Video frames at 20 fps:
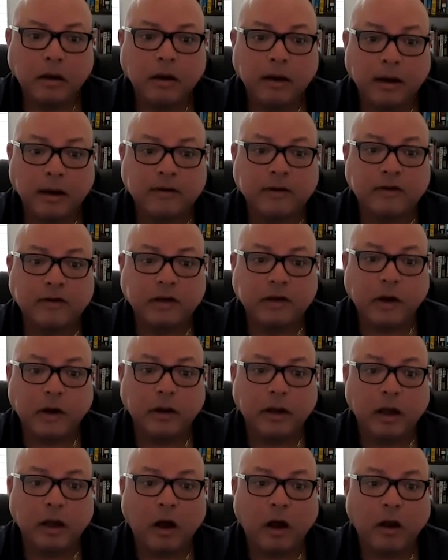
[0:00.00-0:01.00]

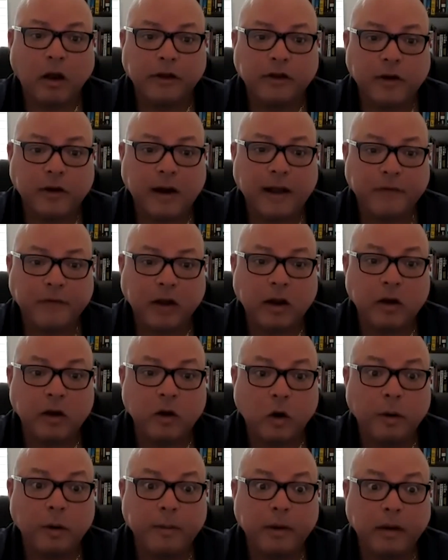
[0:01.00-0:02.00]
necessarily all the traffic it
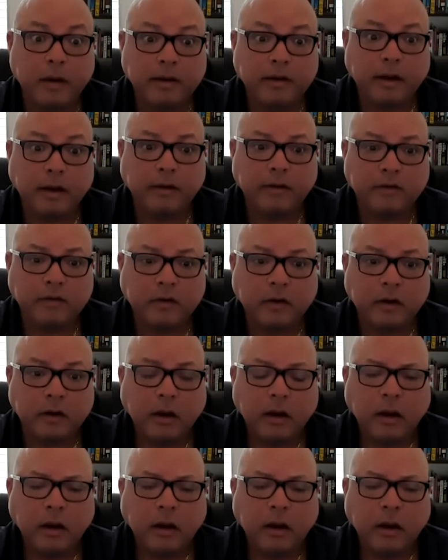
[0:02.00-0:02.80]
normally does.